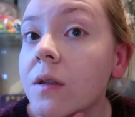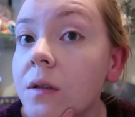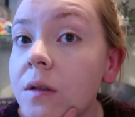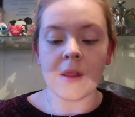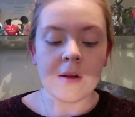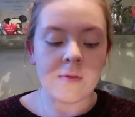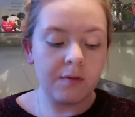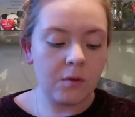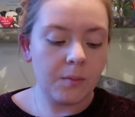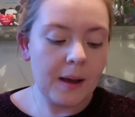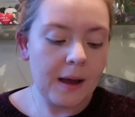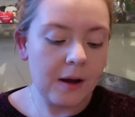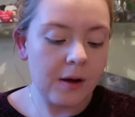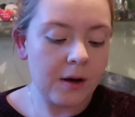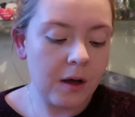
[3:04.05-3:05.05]
And then for
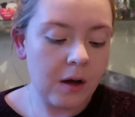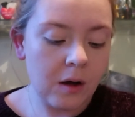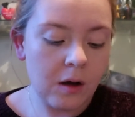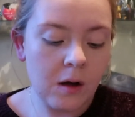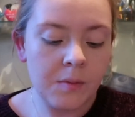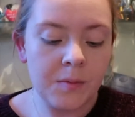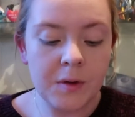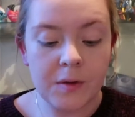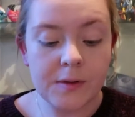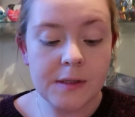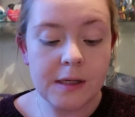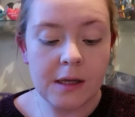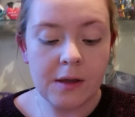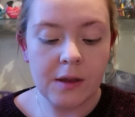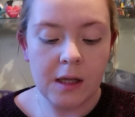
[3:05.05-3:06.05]
powder, I'm
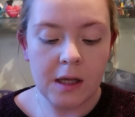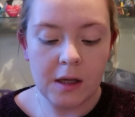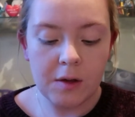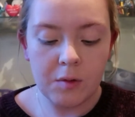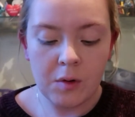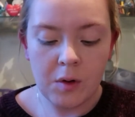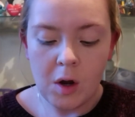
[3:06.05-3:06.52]
using the